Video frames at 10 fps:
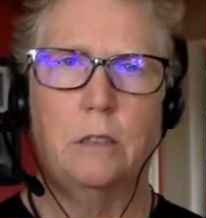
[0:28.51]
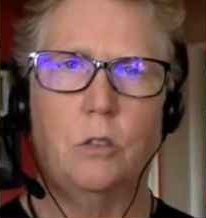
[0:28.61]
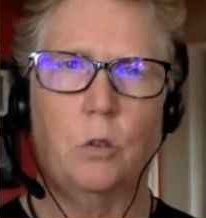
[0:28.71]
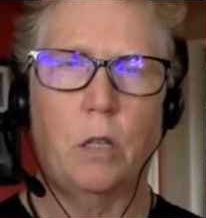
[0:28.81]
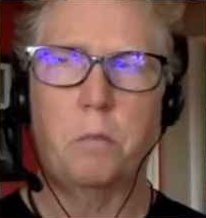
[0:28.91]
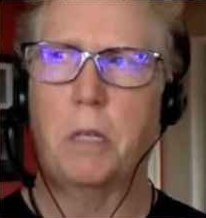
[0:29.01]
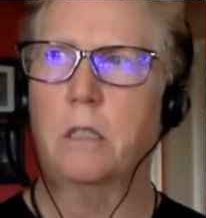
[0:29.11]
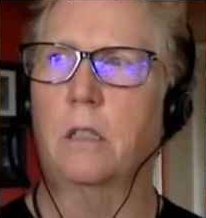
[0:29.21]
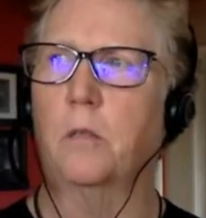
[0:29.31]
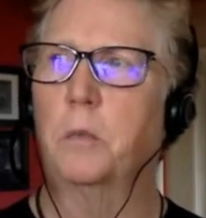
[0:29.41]
So I
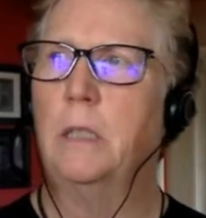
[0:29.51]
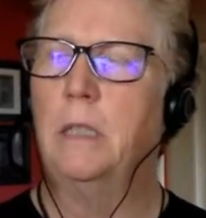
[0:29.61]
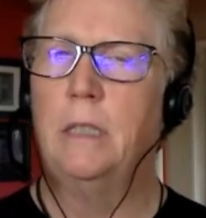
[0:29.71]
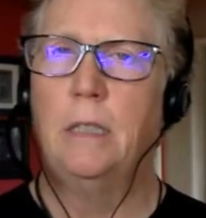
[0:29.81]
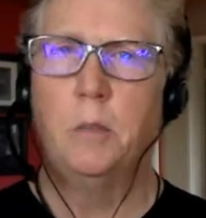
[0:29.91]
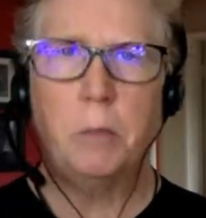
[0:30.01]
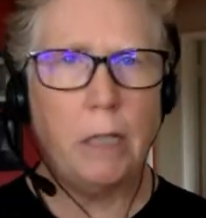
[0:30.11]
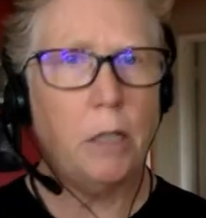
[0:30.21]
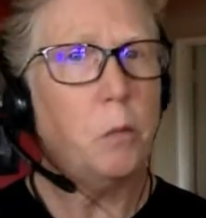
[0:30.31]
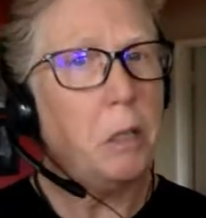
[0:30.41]
messed up.
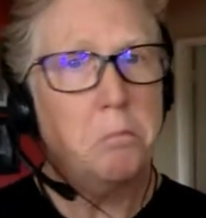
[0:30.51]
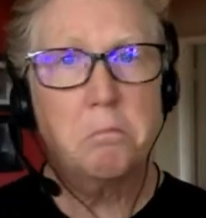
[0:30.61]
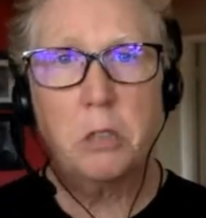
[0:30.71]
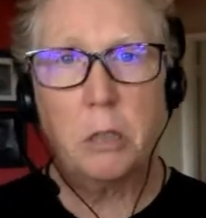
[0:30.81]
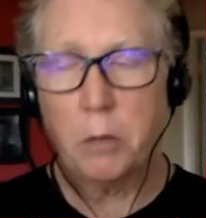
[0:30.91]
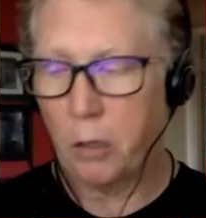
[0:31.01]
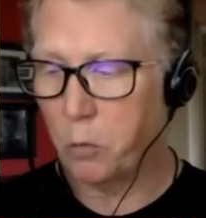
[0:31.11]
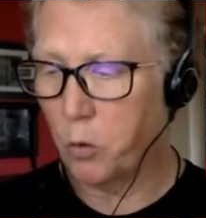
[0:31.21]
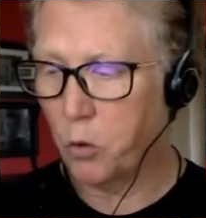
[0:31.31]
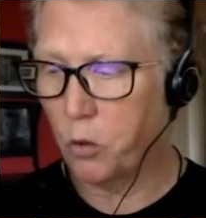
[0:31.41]
But anyway, seems like
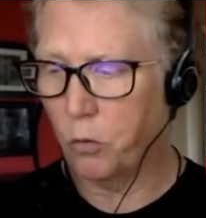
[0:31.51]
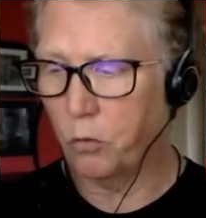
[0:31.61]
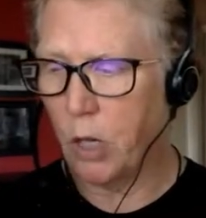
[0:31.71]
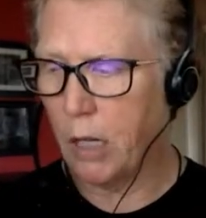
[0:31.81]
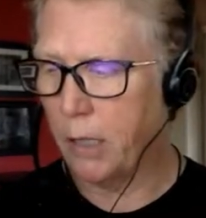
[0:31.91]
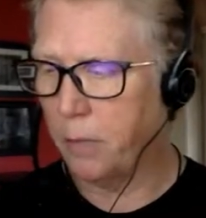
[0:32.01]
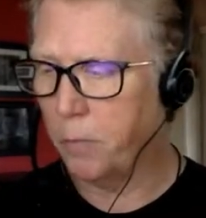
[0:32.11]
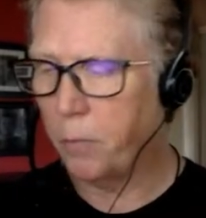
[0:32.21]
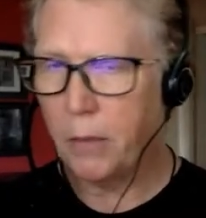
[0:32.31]
most of you have got it.